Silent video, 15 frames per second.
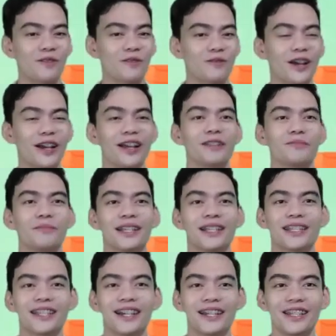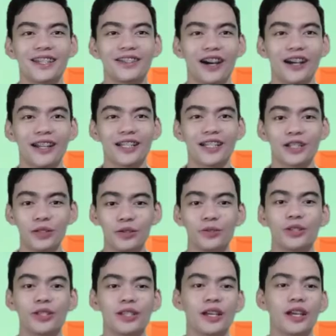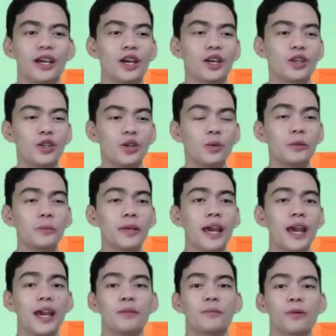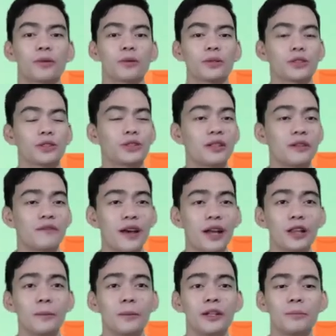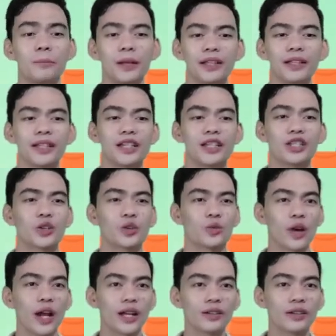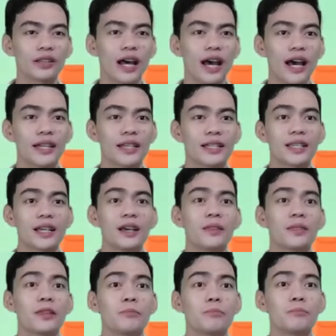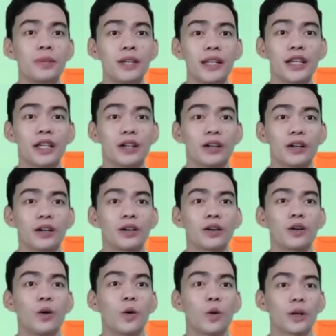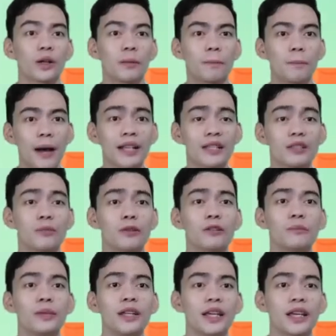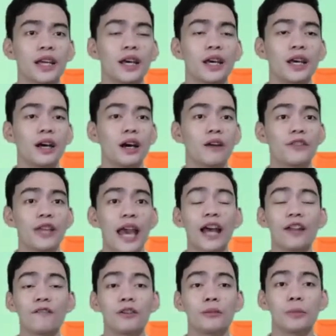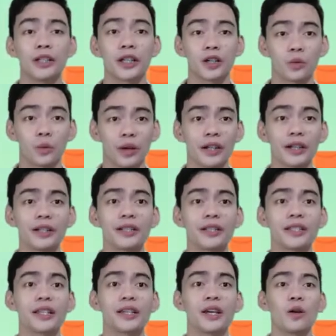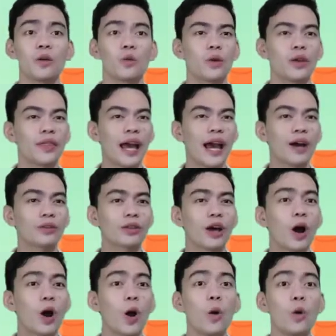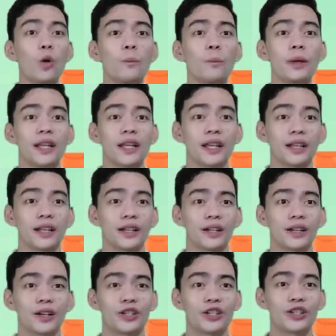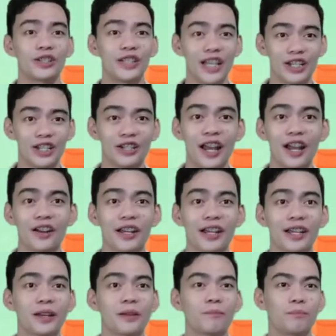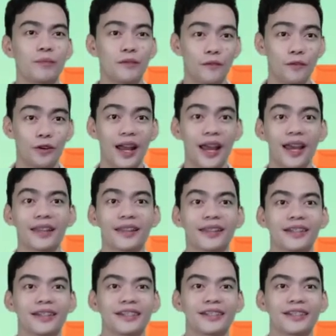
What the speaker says: Well, by studying context clues, you will be able to develop an ability to recognize the meaning or the possible meaning of the unfamiliar words without opening your dictionary beforehand.